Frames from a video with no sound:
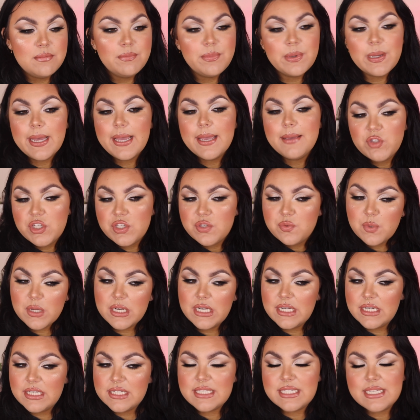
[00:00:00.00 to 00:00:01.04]
but just
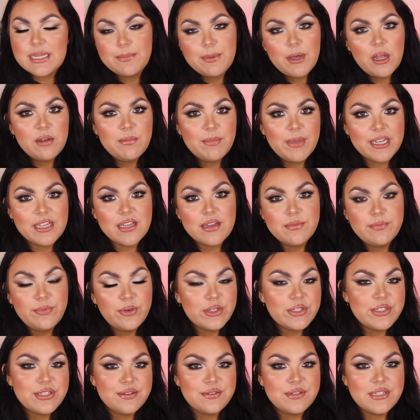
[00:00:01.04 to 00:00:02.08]
wanted to step out of my comfort
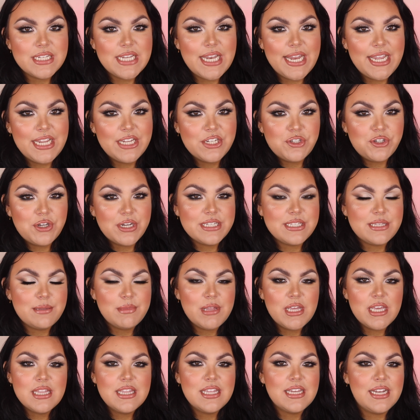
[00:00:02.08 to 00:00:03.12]
zone today and try
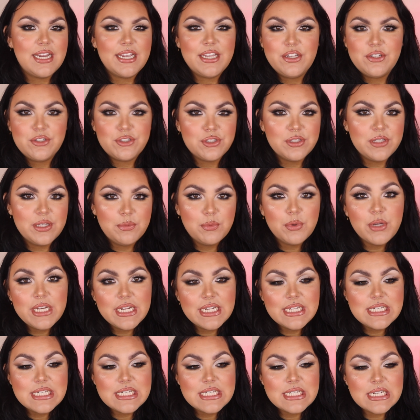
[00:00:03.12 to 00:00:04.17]
something that I usually
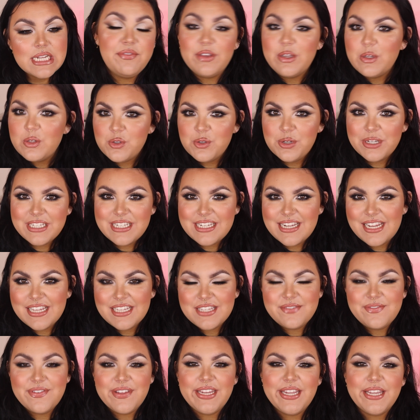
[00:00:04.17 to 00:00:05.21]
wouldn't. If you enjoyed
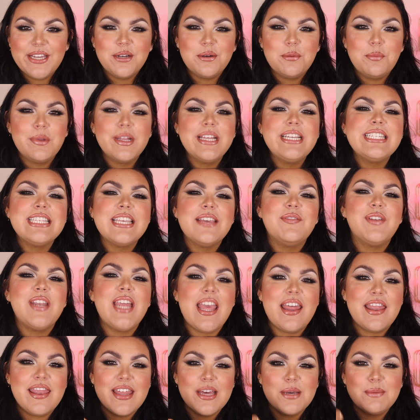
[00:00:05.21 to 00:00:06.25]
today's video, please give it a
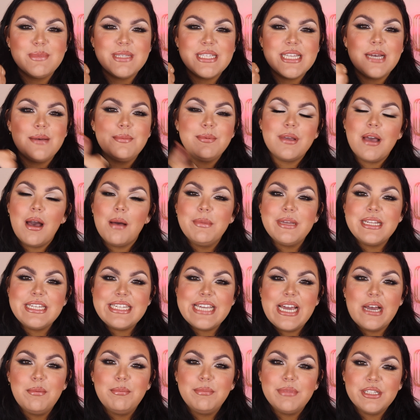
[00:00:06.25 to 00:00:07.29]
thumbs up, comment
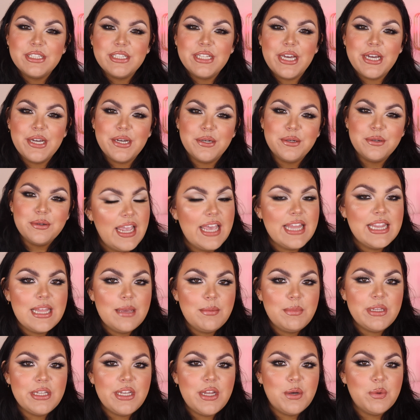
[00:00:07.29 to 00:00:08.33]
down below, and let
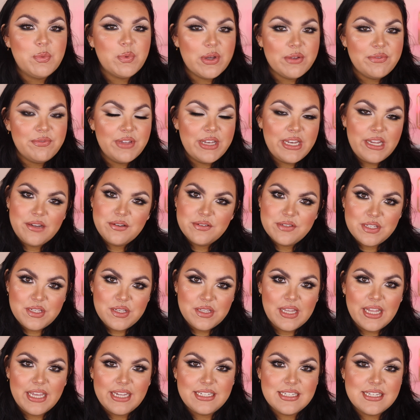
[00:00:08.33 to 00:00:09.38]
me know what videos you'd
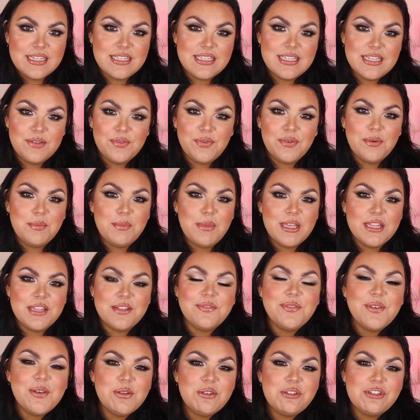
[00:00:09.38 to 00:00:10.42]
like to see from me in the
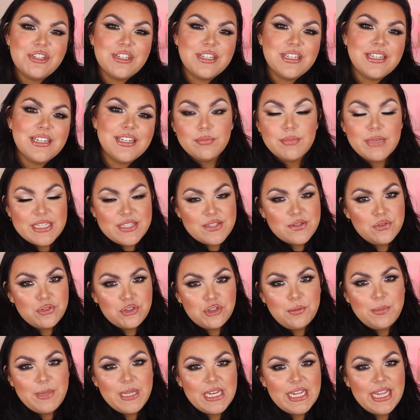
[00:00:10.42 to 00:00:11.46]
future. My social
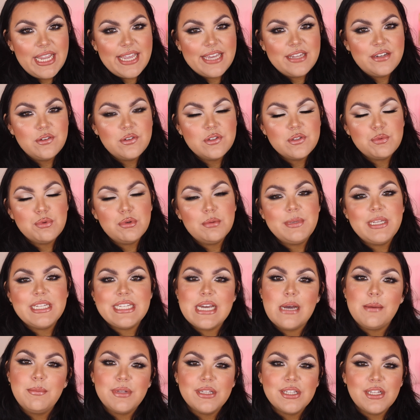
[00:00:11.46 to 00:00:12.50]
media handles will be
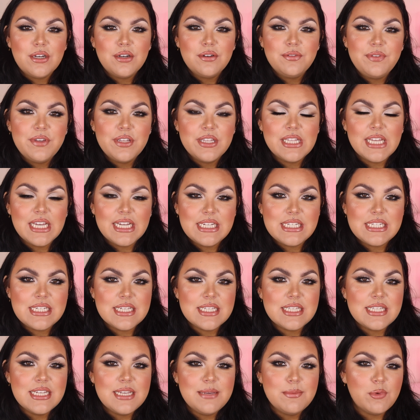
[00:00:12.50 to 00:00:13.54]
down below if you'd like to
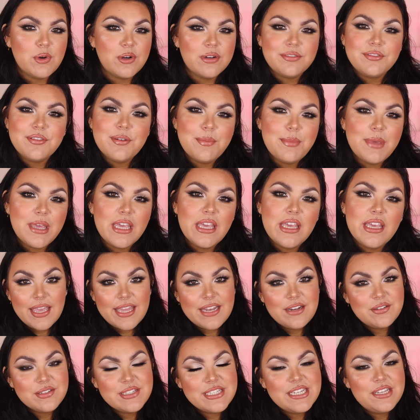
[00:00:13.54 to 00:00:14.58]
see more from me, and
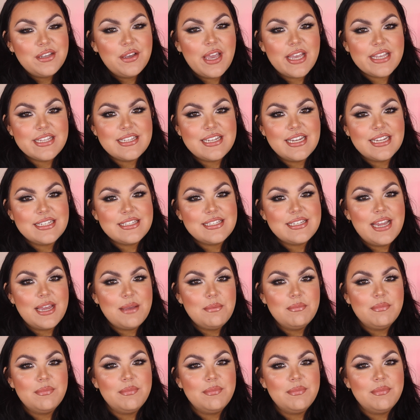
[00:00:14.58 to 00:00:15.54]
I'll see you guys next time.